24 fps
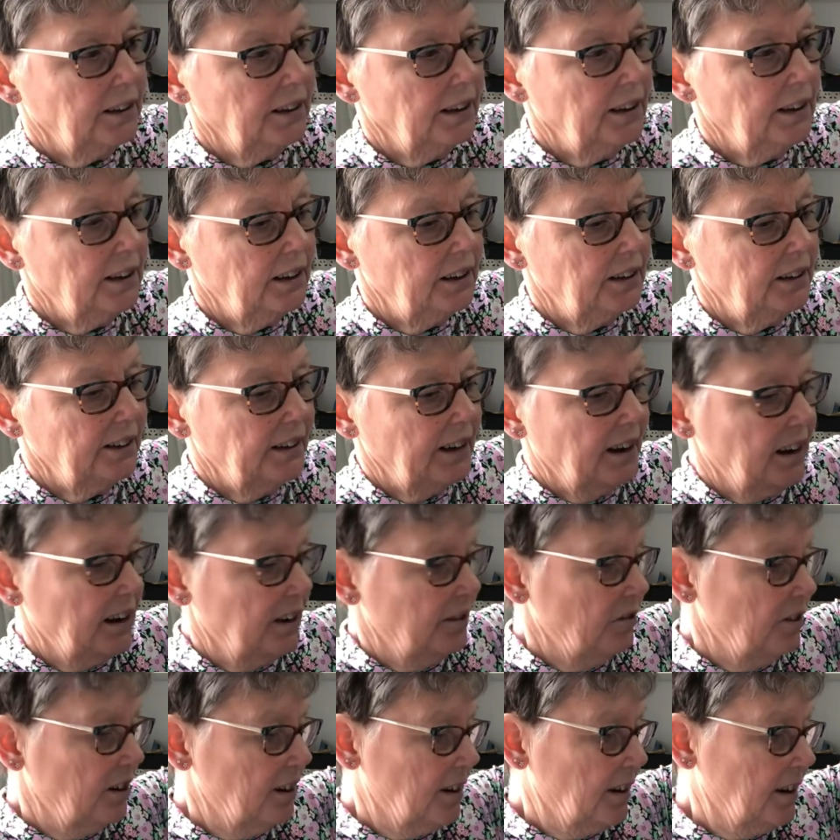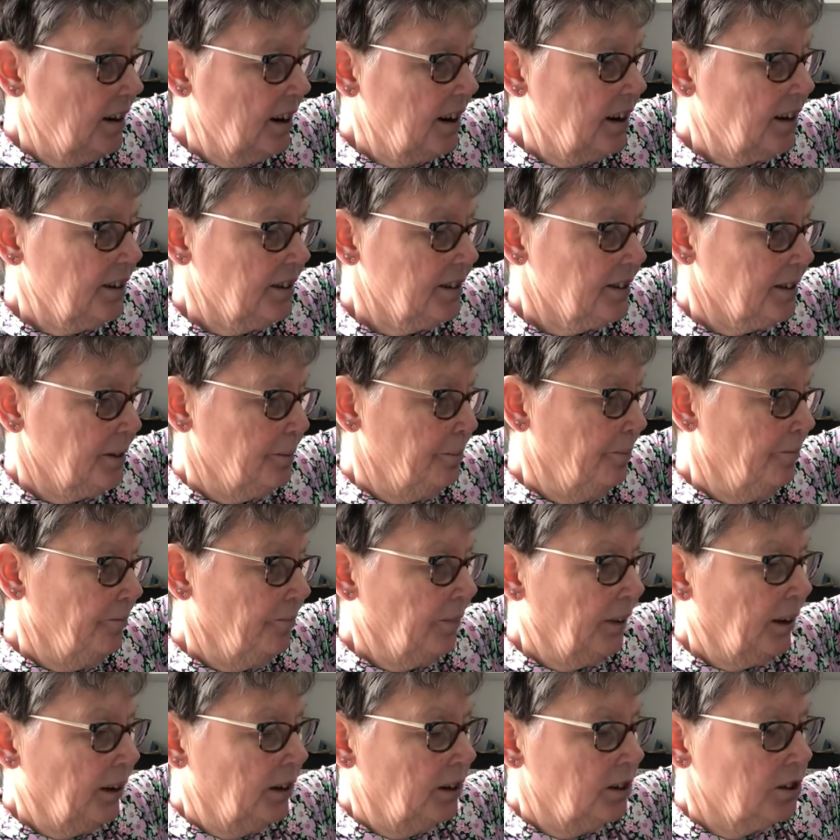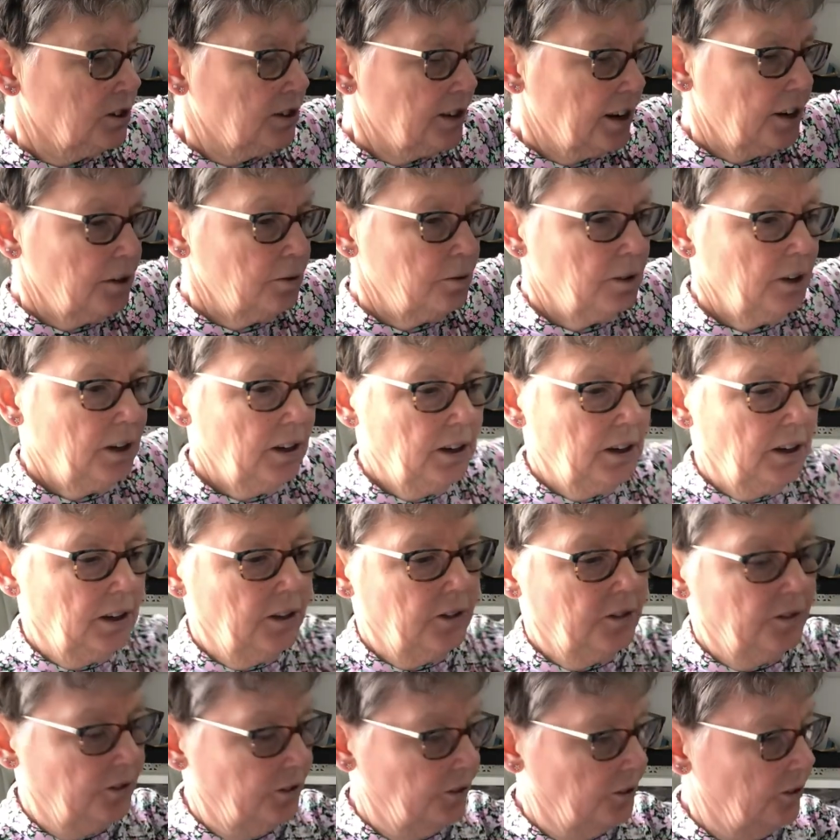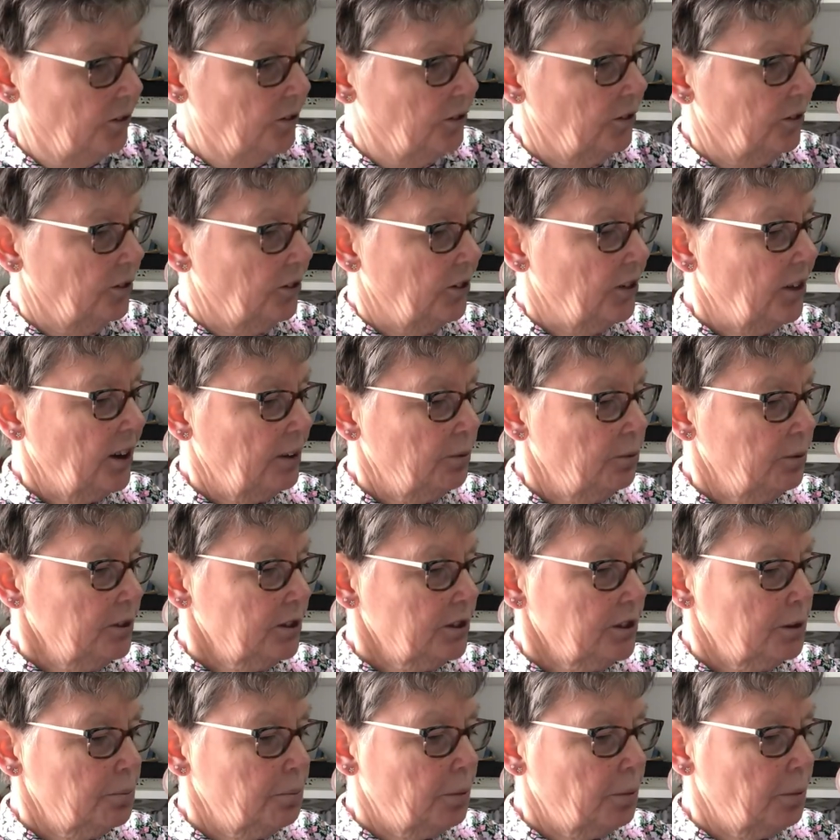he really likes them. So that was the